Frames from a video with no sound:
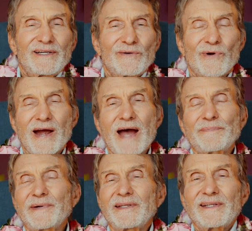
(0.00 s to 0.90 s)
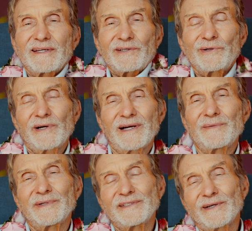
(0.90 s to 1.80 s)
We're happy that you're
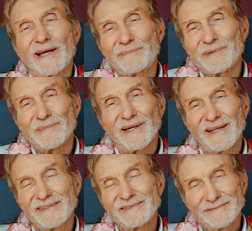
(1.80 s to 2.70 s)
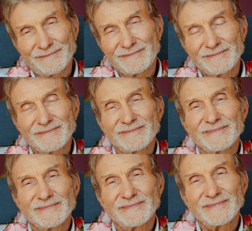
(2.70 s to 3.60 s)
coming to Happy Man.
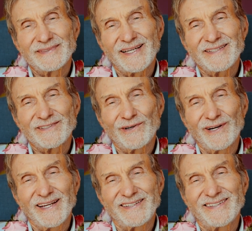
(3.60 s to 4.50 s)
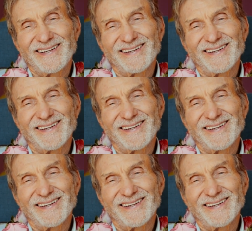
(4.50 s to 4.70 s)
That's great.